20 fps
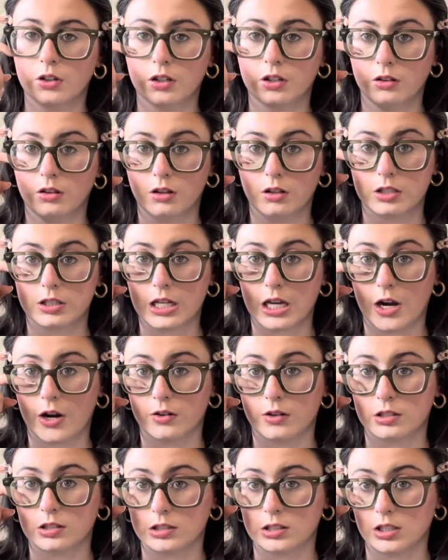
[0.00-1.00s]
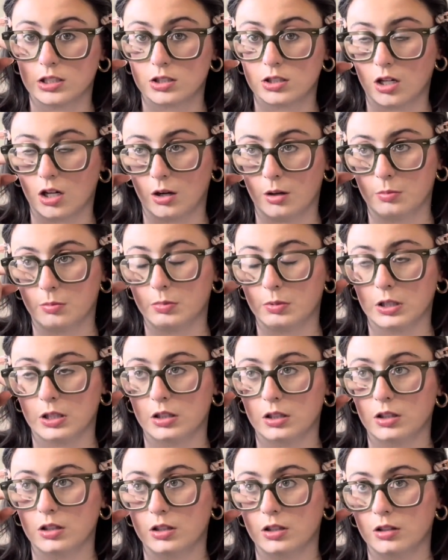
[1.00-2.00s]
The sirens to stop, but
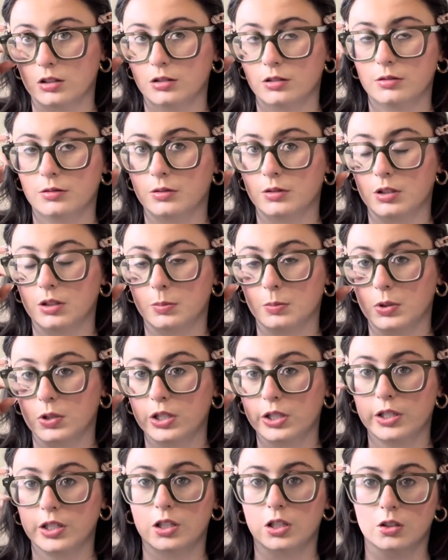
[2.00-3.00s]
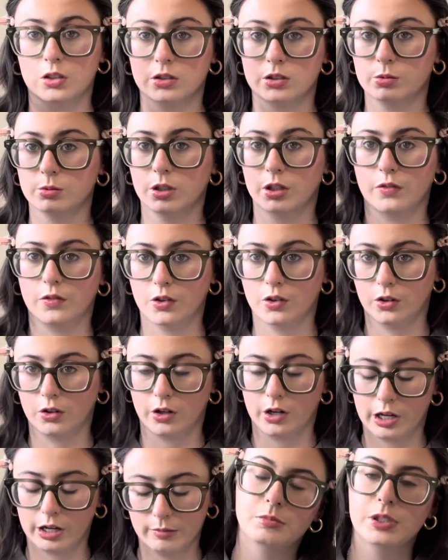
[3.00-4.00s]
they're pretty close wherever they're
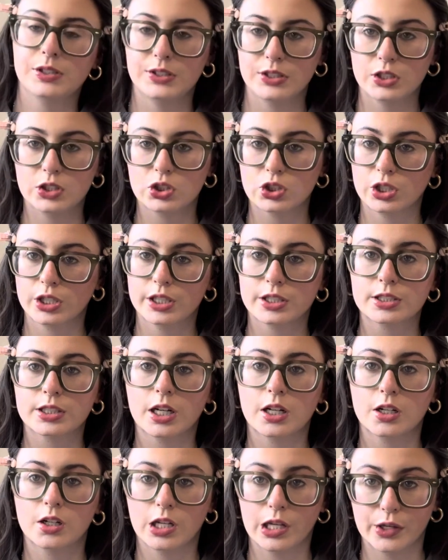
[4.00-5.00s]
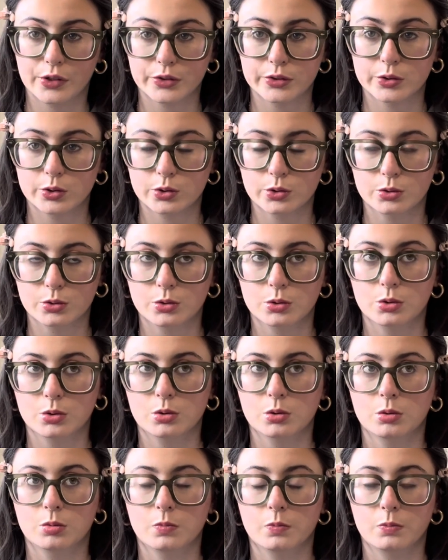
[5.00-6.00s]
at. My sister gets out of nail
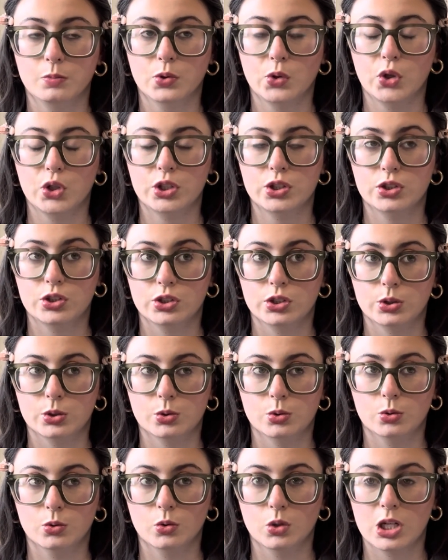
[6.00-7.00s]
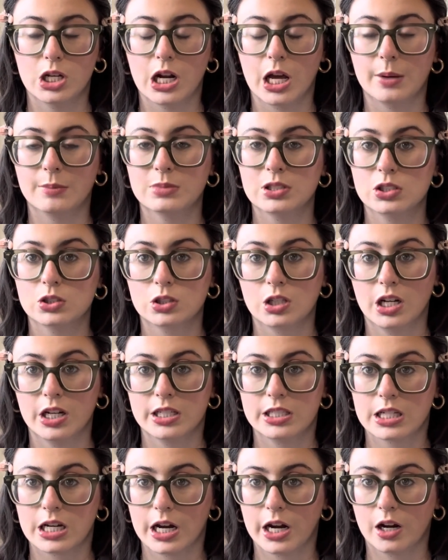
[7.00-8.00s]
school pretty soon, and I'm still kind of
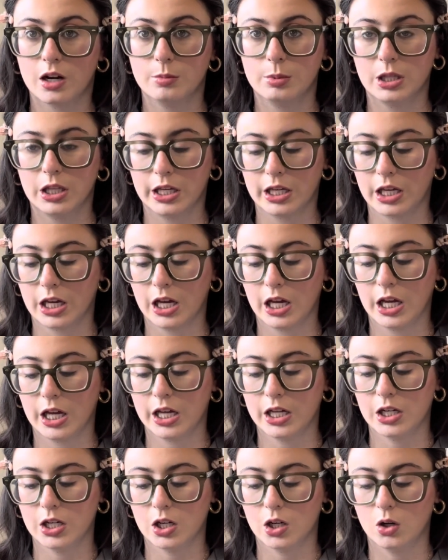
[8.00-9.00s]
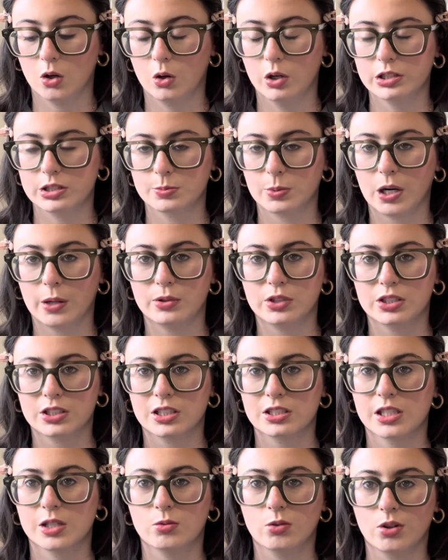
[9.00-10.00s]
tired, but like I know it's probably just
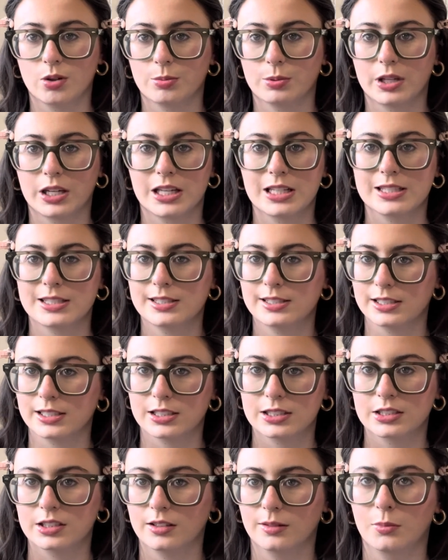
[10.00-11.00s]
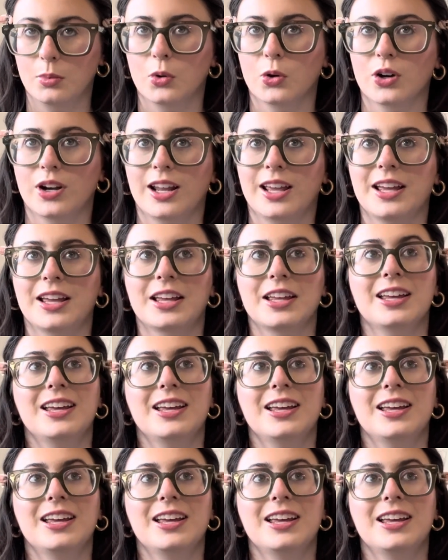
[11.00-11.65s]
because I woke up like at 6 in the morning.